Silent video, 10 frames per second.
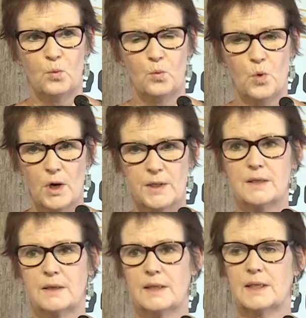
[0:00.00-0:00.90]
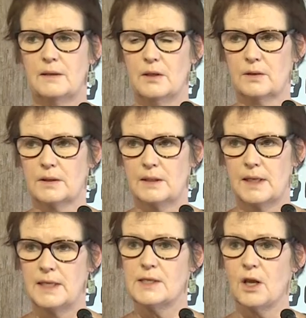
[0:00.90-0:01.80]
what the
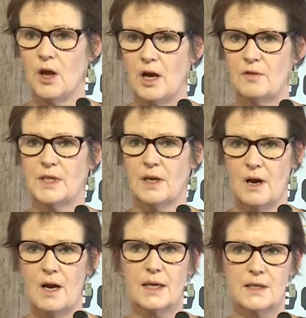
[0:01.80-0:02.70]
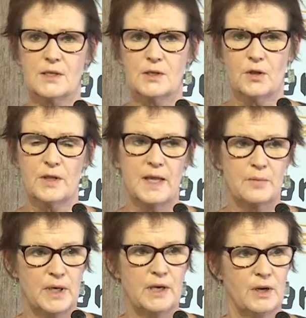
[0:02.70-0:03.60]
kids' lives are like so that they
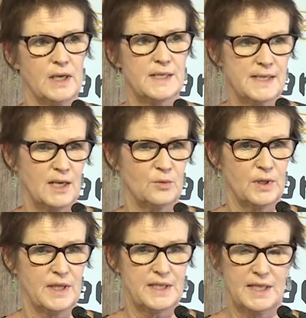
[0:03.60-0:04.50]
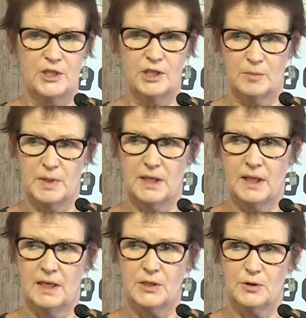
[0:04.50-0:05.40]
better understand when they're teaching them in the
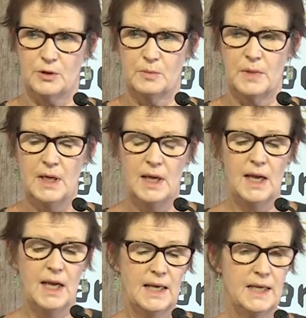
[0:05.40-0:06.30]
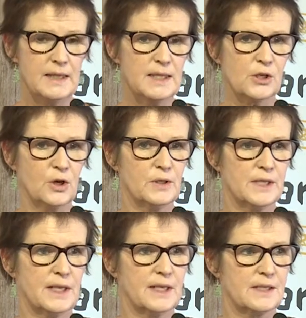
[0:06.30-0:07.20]
classroom. And in this
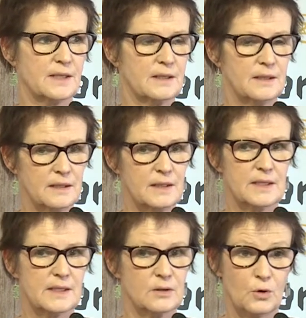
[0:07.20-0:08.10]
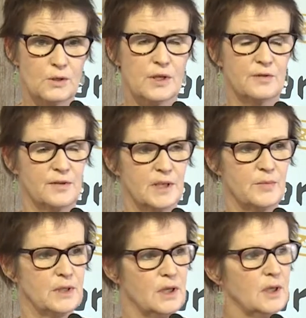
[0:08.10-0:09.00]
context, it's also
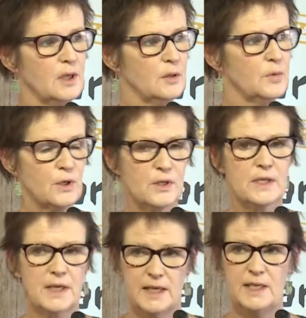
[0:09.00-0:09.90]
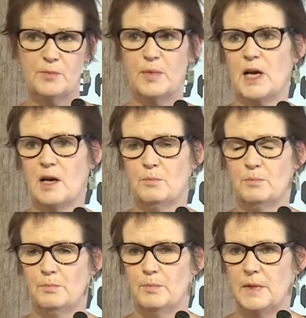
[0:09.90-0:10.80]
flipped because the kids become
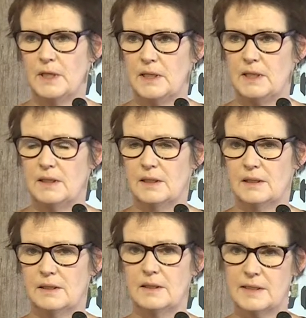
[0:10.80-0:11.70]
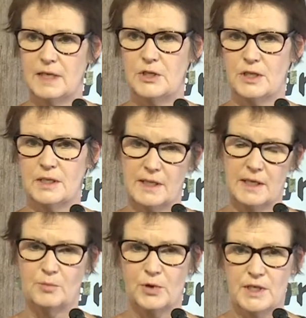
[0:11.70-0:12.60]
the teachers
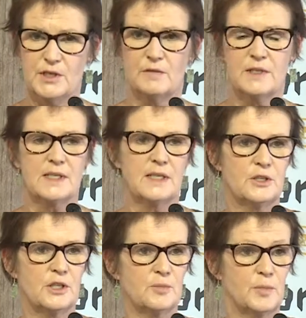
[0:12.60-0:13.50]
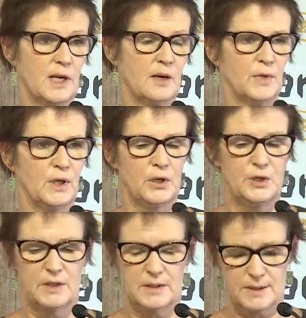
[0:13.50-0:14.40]
and the pre-service teachers become the
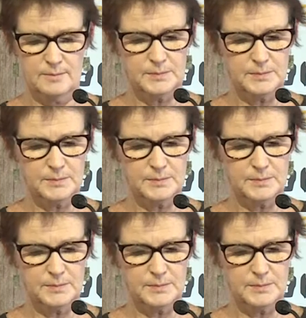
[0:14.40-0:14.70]
learners.